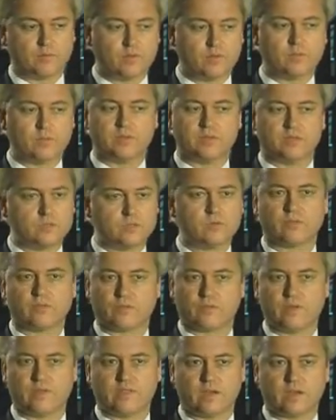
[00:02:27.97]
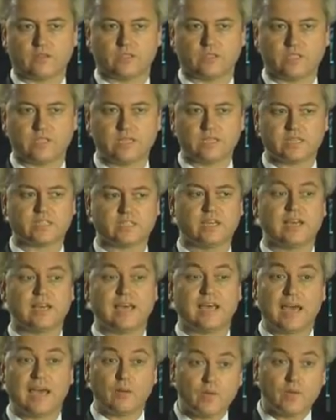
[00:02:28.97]
it will be in 2,000 or 3,000 years,
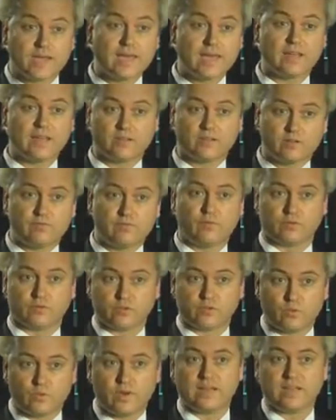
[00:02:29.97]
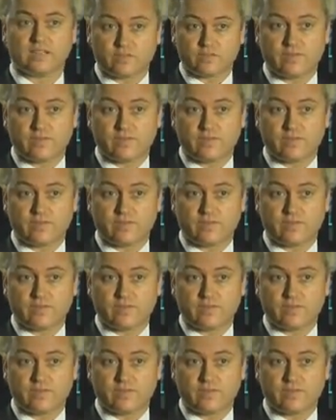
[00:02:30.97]
and we cannot afford to wait.